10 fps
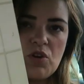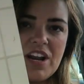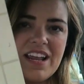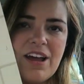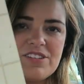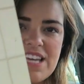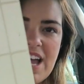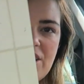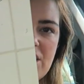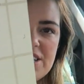morning. Now it's
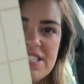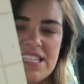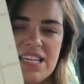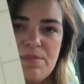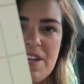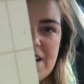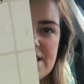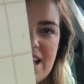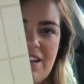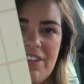kind of hard to see
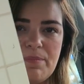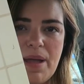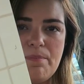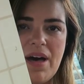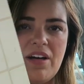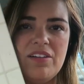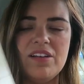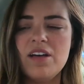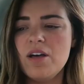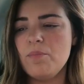because I have like my
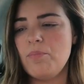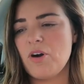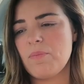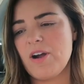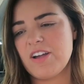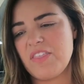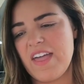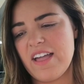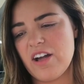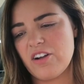Mel bookmark
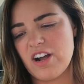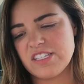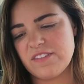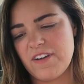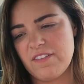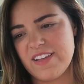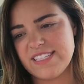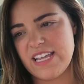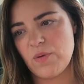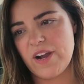thing across the front of
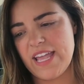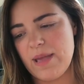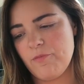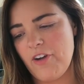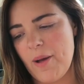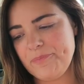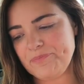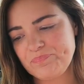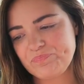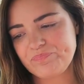it saying where it came
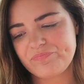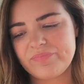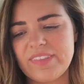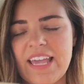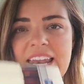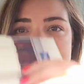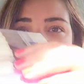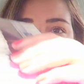from. And it